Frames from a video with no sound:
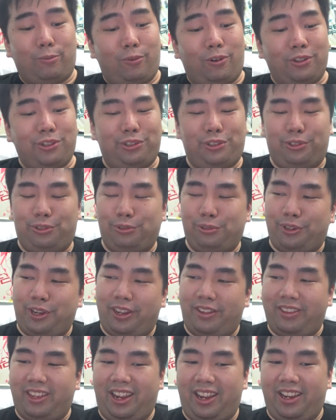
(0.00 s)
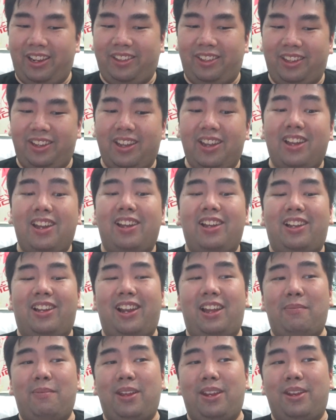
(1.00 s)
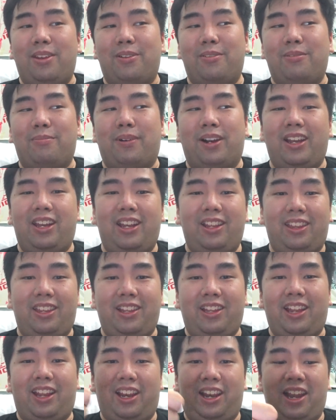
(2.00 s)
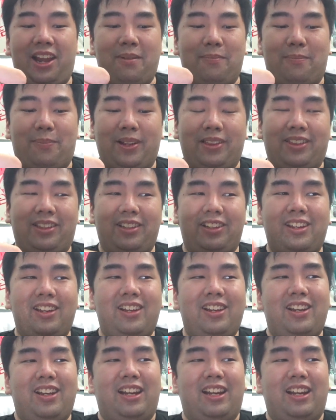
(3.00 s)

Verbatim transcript: watched through the entire thing, let me know by hitting that like button.